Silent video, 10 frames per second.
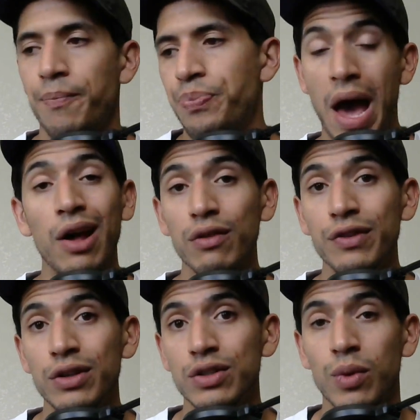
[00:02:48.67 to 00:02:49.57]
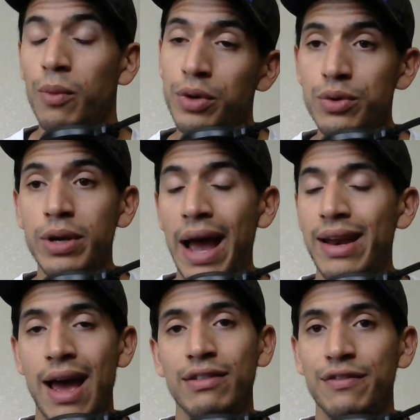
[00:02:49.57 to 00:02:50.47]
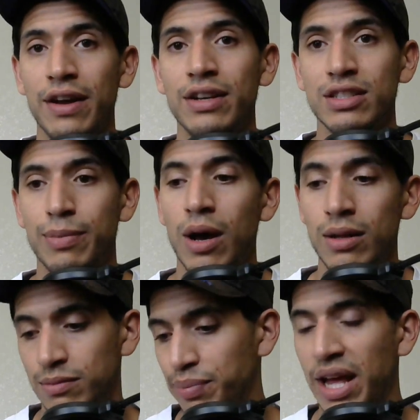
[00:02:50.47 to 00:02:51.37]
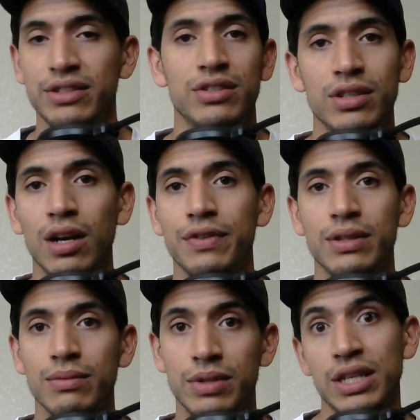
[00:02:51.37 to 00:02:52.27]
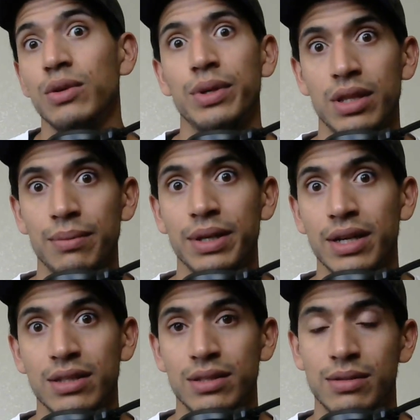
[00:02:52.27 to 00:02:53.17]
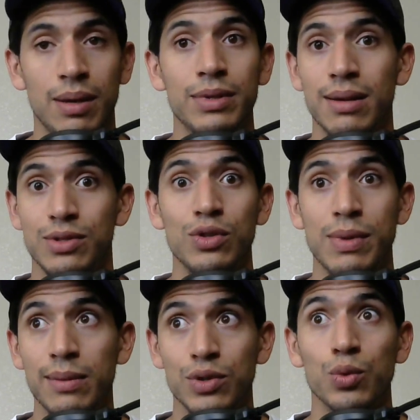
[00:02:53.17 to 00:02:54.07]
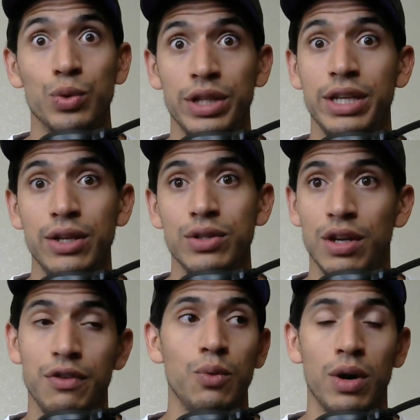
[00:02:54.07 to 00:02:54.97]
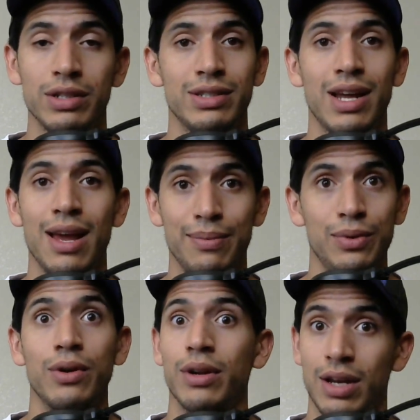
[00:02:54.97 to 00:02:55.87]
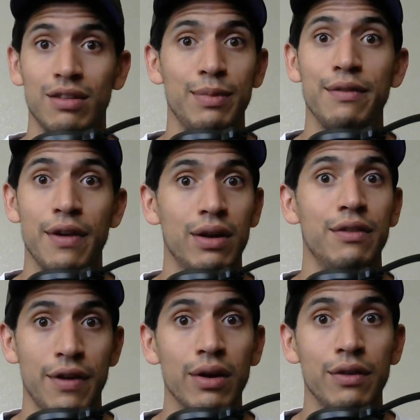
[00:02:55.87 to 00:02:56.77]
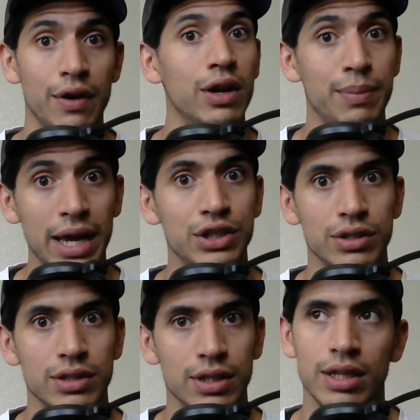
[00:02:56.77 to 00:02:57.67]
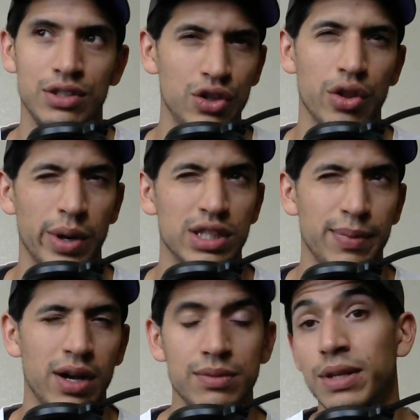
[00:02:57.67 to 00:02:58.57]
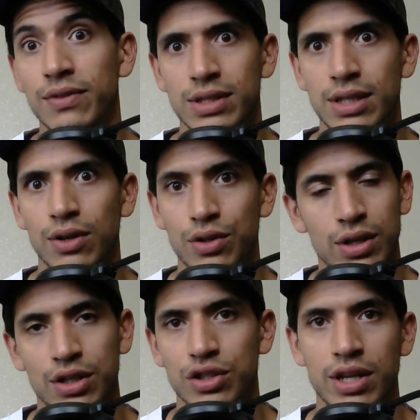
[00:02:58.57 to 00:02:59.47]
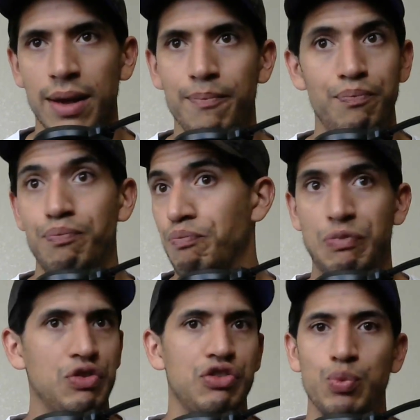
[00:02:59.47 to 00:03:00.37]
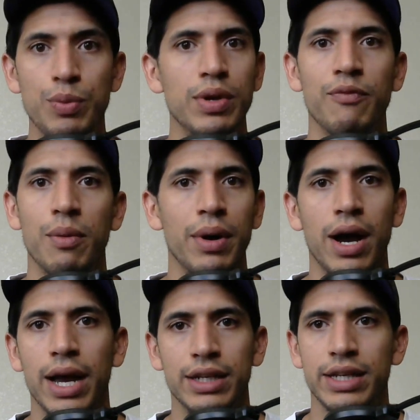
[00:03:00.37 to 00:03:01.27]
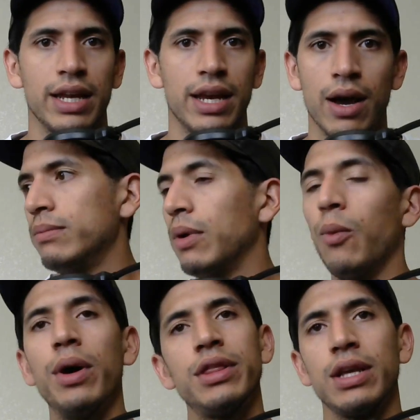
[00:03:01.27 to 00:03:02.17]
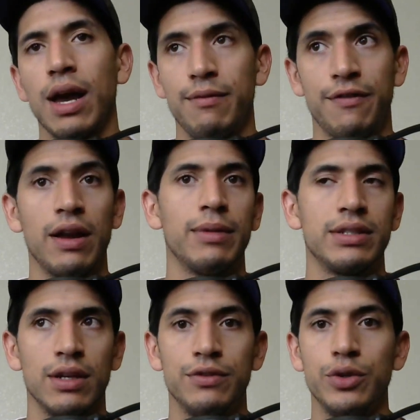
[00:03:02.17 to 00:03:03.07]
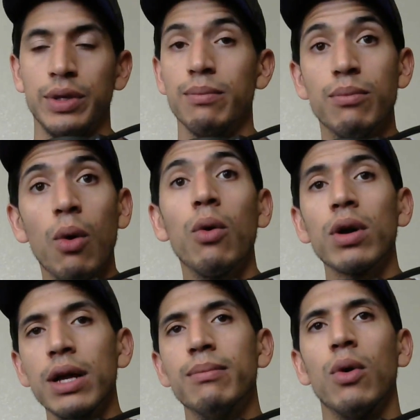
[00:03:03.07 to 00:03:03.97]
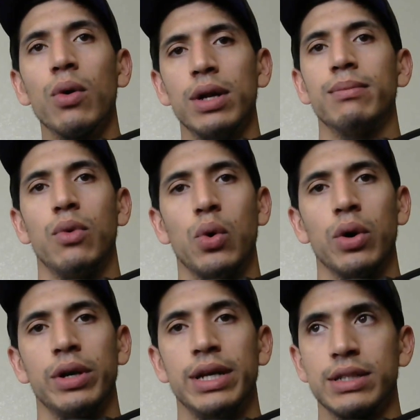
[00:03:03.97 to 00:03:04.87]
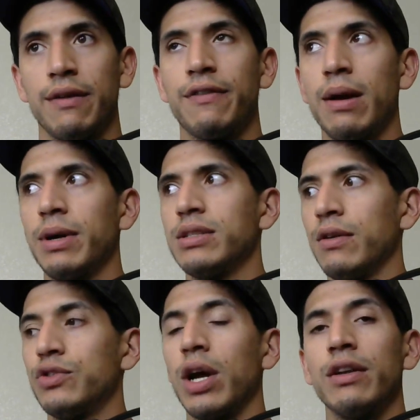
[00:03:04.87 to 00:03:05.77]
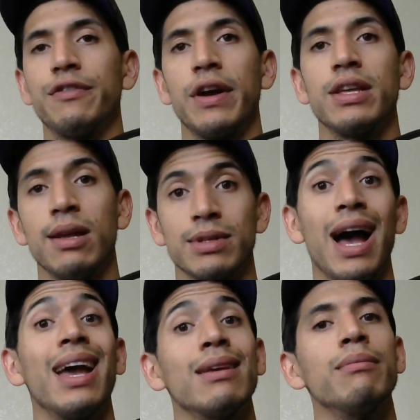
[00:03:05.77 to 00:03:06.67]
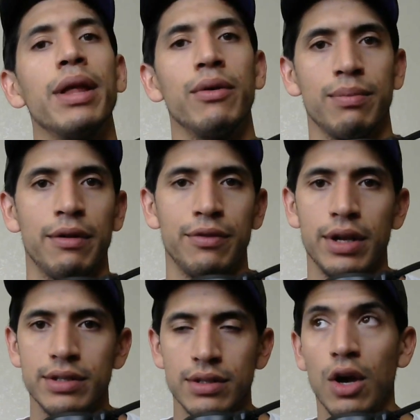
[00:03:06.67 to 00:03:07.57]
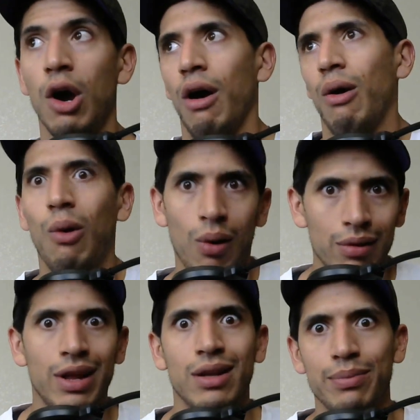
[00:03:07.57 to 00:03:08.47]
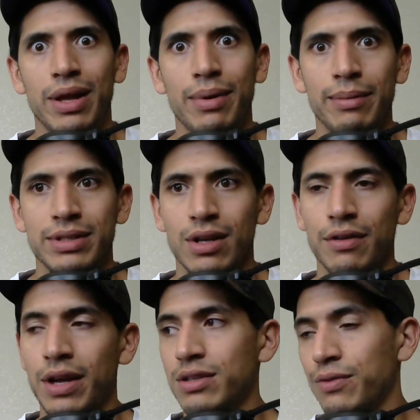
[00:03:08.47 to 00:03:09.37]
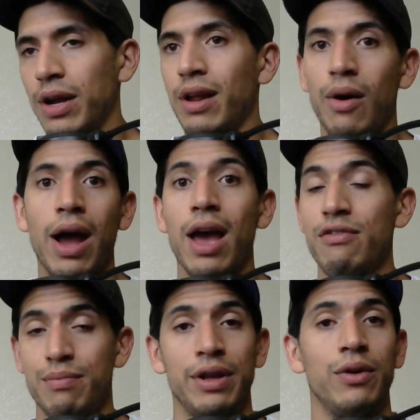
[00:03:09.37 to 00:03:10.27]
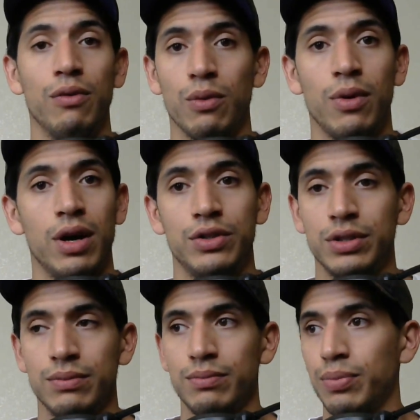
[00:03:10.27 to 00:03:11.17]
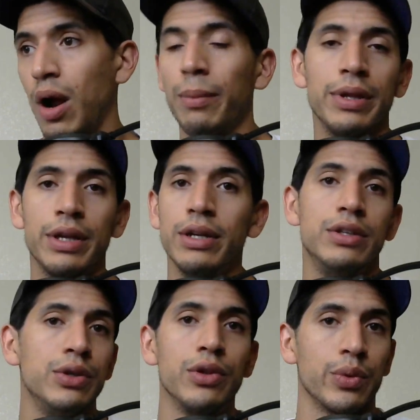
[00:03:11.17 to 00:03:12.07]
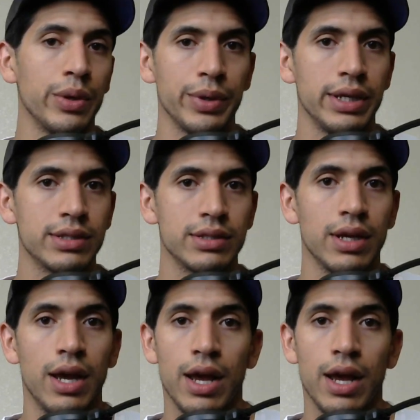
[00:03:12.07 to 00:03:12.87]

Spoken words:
Battlefield is one where you kind of have to find a spot, plant yourself, and deal with it, because sometimes those maps are really huge, and if you want to snipe, you're going to have to be very, very, very patient, unless you know the right spots, but even still, you can just get swooped up from behind and out. But one thing I find myself doing more and more and more is I find myself trying to find games I can play with my friends, or that I can play by myself. As of right now, I haven't played Overwatch in probably a good 2-3 weeks.